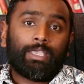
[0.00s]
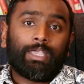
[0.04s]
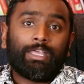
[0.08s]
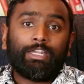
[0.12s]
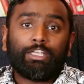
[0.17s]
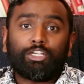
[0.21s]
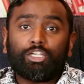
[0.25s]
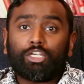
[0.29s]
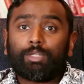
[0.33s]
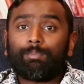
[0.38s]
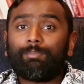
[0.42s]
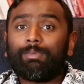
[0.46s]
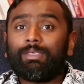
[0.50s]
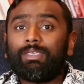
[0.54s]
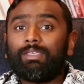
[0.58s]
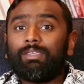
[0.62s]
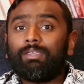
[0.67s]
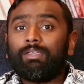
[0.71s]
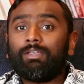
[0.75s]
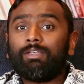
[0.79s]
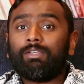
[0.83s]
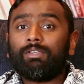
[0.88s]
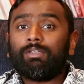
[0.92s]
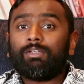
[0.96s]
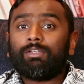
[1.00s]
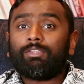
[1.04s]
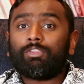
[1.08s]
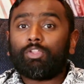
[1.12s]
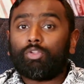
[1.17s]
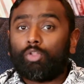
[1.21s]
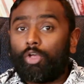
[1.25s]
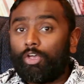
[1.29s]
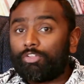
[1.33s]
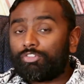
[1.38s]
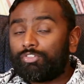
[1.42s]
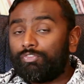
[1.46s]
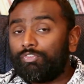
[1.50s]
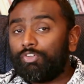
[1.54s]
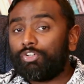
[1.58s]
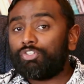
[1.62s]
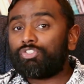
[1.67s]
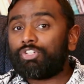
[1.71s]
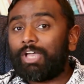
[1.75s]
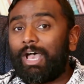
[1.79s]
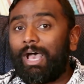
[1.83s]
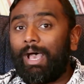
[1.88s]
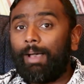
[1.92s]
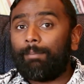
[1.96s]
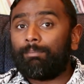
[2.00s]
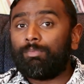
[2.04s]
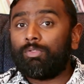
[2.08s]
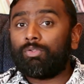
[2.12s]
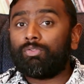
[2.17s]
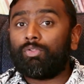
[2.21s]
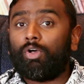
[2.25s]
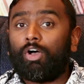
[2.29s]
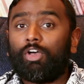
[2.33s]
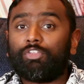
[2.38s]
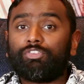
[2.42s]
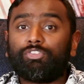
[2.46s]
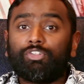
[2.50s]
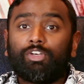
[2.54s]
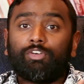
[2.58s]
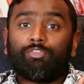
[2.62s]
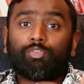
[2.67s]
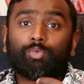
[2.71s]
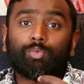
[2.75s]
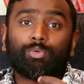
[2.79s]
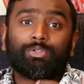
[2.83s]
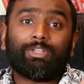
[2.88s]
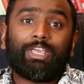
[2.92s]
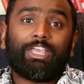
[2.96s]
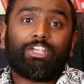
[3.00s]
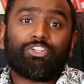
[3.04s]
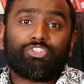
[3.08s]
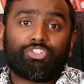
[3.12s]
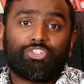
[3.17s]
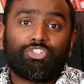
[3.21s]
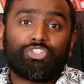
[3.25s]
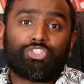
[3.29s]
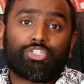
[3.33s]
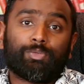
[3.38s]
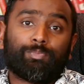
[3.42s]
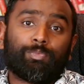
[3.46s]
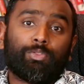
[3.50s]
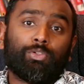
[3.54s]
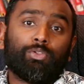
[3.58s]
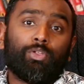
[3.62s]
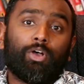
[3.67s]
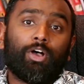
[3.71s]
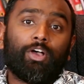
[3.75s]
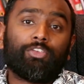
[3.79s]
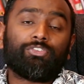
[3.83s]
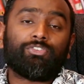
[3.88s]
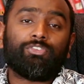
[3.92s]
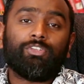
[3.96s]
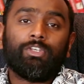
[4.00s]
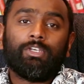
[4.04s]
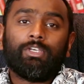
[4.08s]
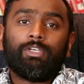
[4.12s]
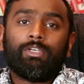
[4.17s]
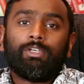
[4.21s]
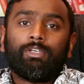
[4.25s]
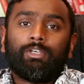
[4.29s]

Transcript: And it could be the loss of your job, the loss of a relationship, the loss